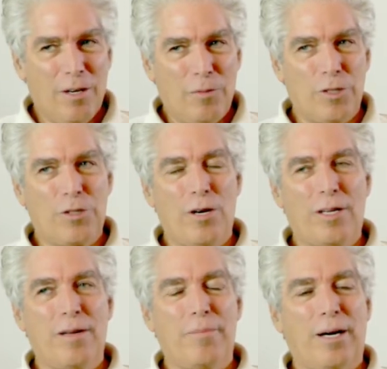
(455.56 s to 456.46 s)
we're
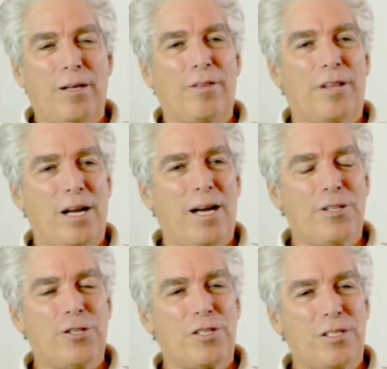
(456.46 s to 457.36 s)
talking about the
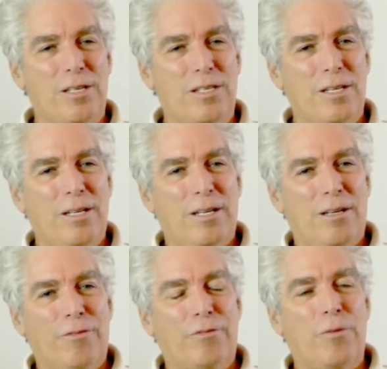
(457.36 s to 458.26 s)
consciousness
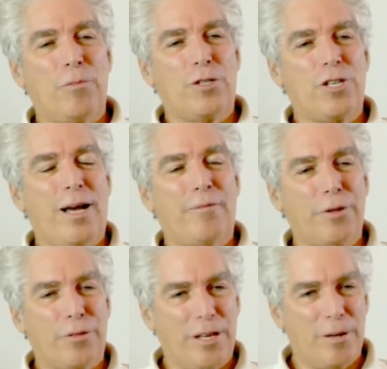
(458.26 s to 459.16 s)
from which
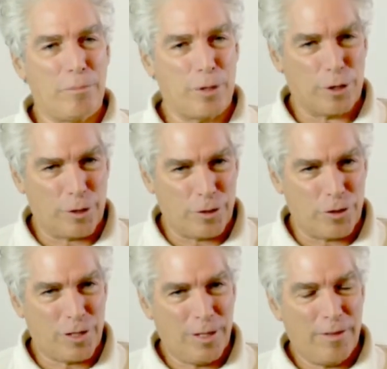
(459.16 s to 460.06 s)
everything
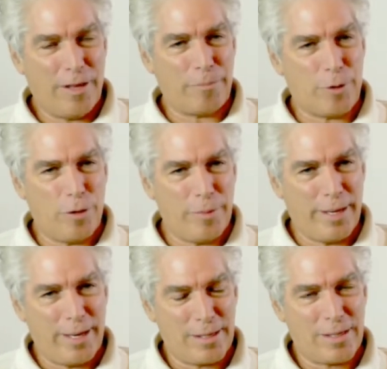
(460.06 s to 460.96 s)
emerged, that
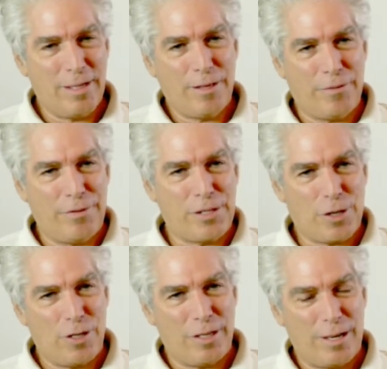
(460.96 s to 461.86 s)
permeates the
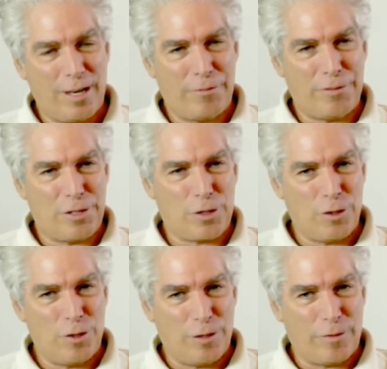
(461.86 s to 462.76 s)
physical and non-physical
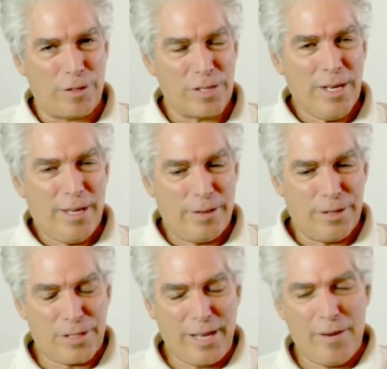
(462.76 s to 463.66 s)
universe. In
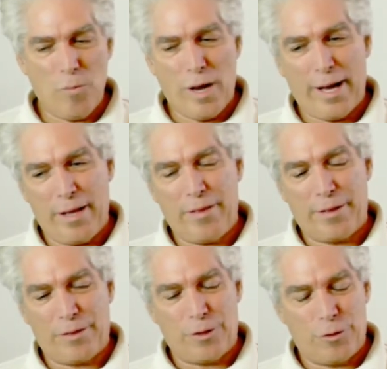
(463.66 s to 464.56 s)
the same way
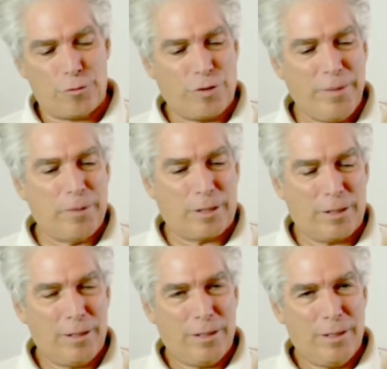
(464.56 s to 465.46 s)
that the dreamer